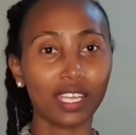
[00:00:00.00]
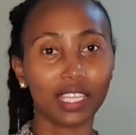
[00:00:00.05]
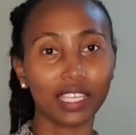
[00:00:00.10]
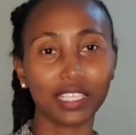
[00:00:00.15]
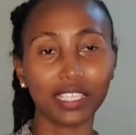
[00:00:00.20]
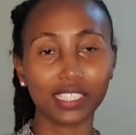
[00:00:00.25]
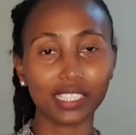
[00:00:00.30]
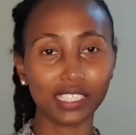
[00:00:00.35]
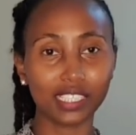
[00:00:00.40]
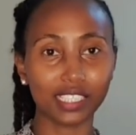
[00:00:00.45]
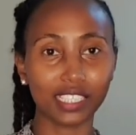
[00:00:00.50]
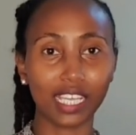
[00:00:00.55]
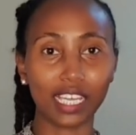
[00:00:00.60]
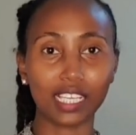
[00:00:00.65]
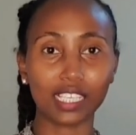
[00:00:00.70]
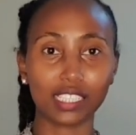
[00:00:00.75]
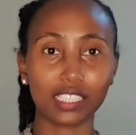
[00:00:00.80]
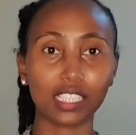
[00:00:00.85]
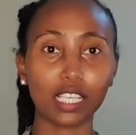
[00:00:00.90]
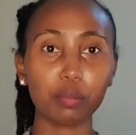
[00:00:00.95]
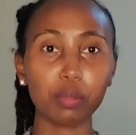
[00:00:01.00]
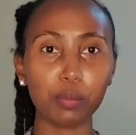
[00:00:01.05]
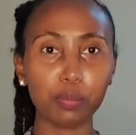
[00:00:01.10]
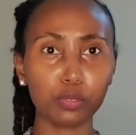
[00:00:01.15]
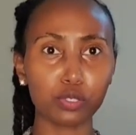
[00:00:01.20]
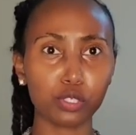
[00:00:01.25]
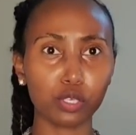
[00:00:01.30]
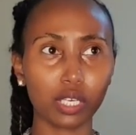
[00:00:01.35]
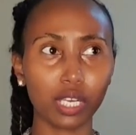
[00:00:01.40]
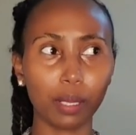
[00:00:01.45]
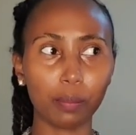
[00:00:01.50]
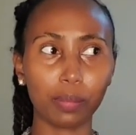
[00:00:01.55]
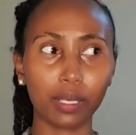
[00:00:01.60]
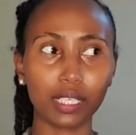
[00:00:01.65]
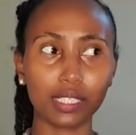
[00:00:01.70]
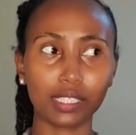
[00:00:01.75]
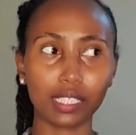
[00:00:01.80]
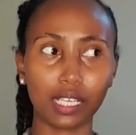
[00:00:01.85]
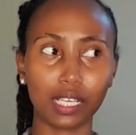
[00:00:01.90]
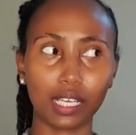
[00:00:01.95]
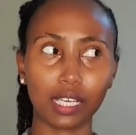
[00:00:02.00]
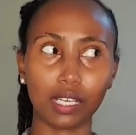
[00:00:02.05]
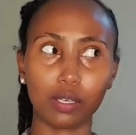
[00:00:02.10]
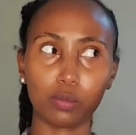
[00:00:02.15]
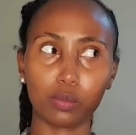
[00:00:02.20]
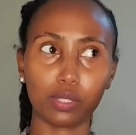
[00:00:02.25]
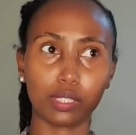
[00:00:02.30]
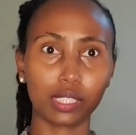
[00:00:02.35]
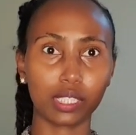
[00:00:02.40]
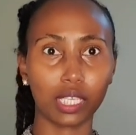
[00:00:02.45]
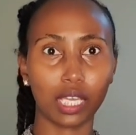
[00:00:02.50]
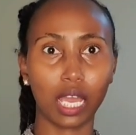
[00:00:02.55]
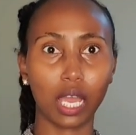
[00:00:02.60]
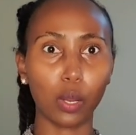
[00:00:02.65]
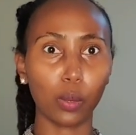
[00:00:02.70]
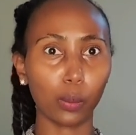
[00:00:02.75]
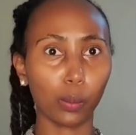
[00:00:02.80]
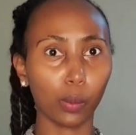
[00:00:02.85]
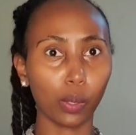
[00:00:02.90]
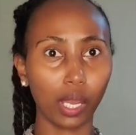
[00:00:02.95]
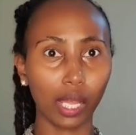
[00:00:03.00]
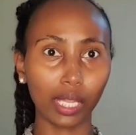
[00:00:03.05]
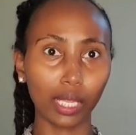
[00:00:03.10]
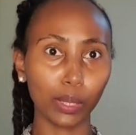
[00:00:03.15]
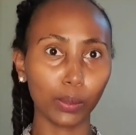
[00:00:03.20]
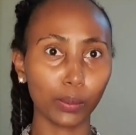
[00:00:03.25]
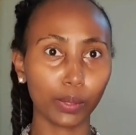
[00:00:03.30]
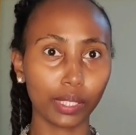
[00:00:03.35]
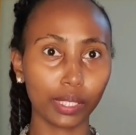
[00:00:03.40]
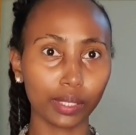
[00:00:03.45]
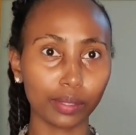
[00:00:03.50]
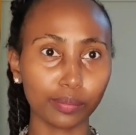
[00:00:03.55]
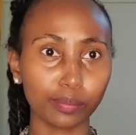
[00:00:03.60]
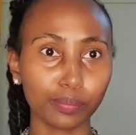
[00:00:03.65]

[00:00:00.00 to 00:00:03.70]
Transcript: this is nice. Let me put on a blazer. We see how I look.